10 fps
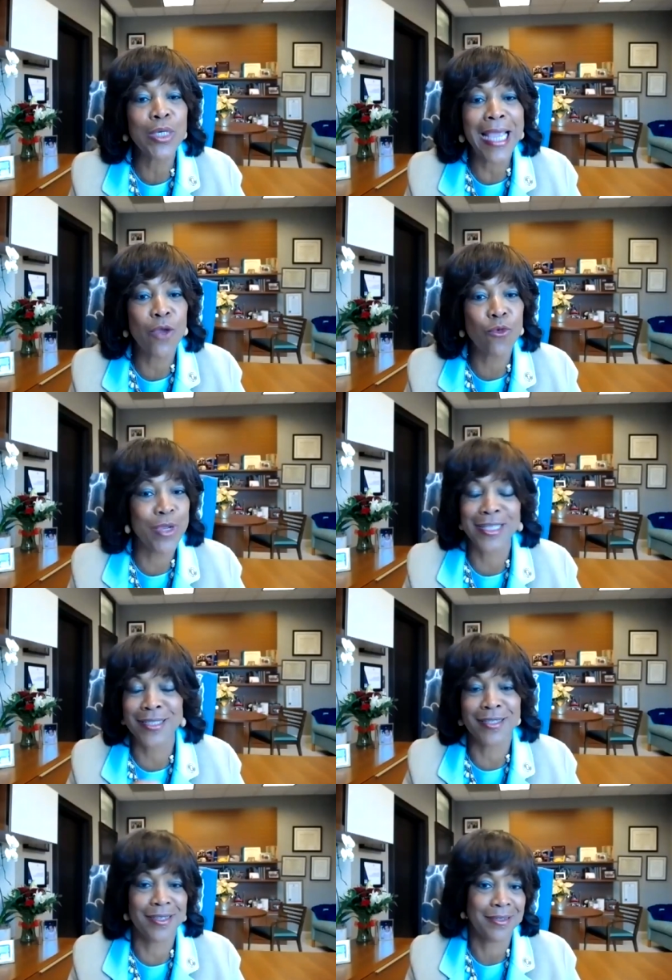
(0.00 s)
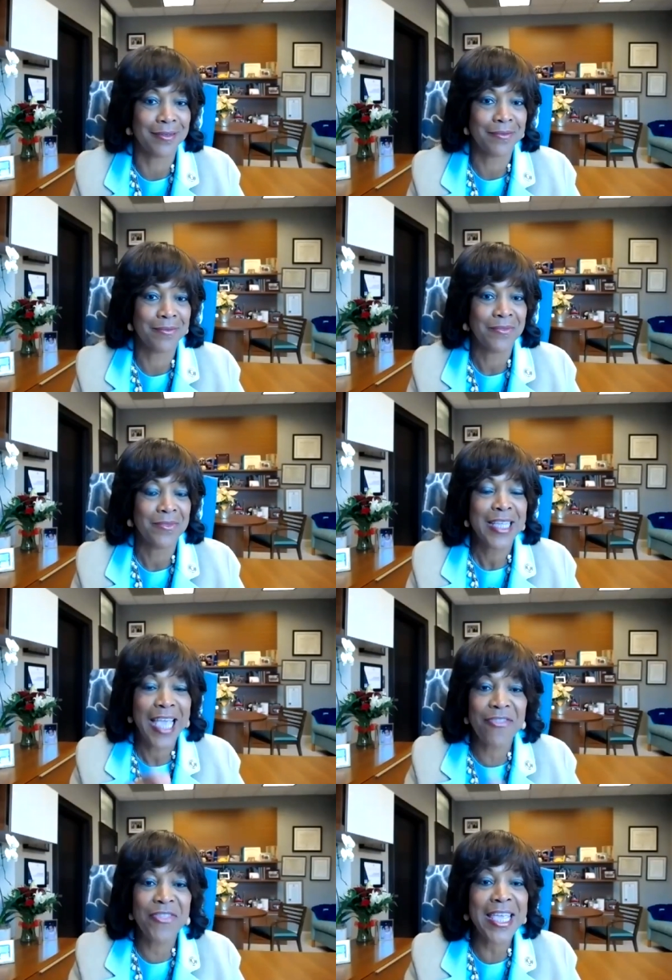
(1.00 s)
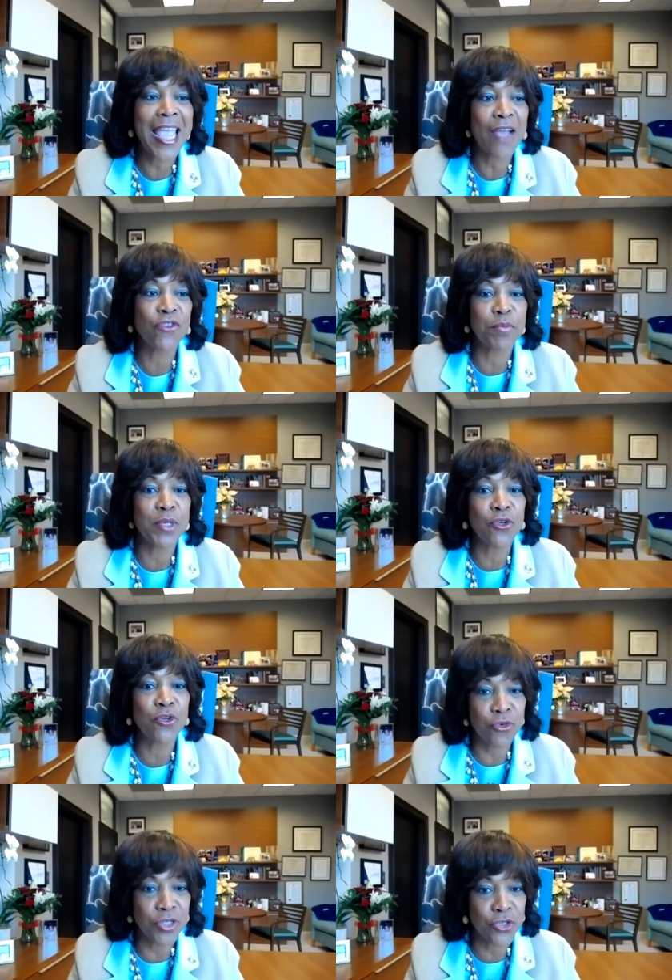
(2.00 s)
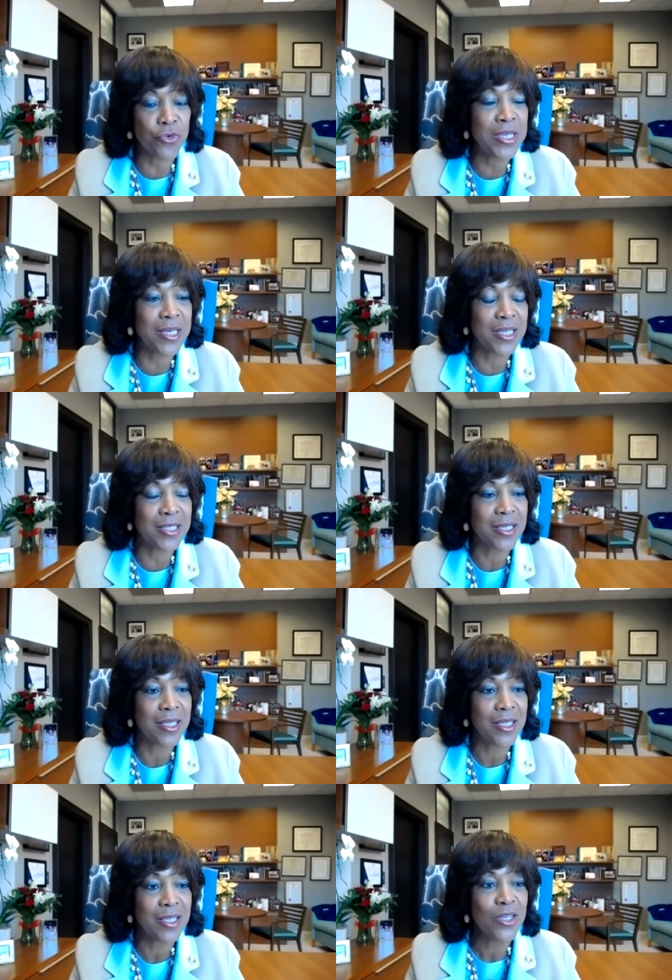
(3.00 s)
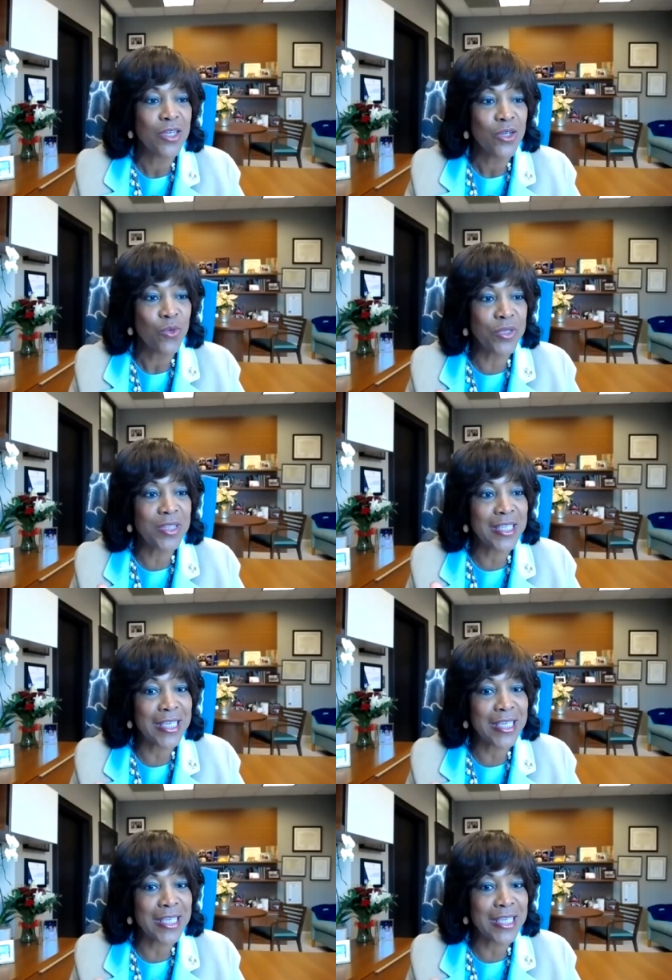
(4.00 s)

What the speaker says: at risk, and they have to be treated with